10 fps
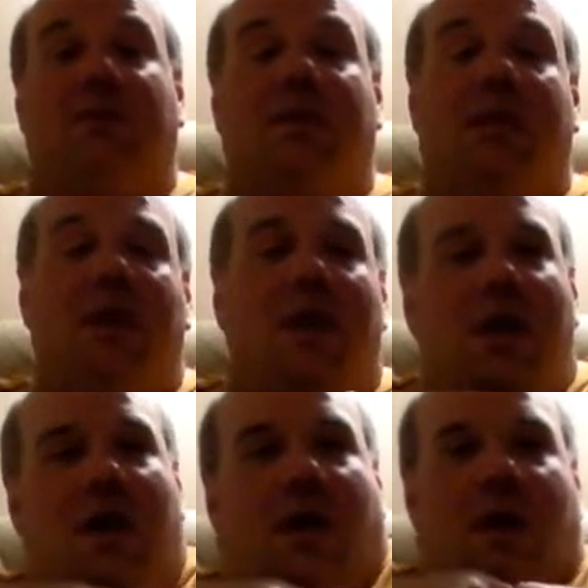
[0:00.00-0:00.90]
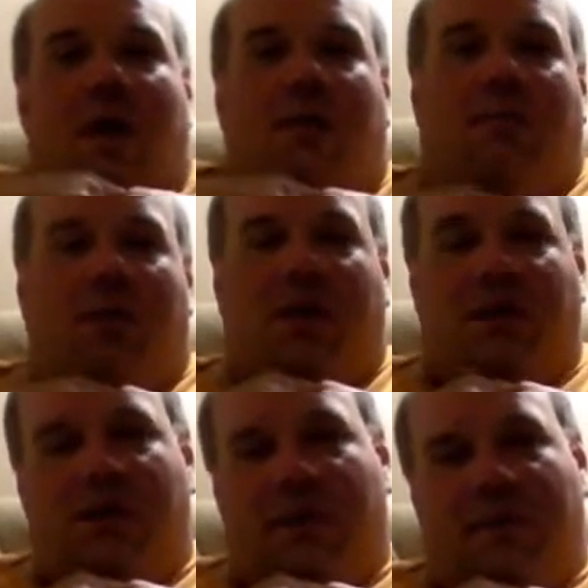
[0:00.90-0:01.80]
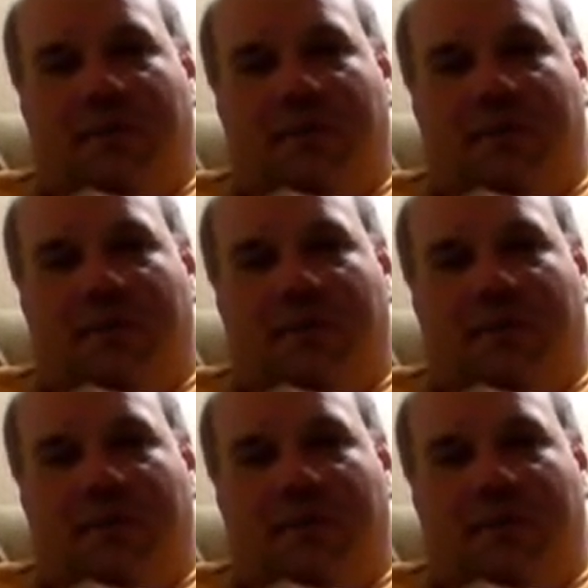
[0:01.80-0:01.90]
company. But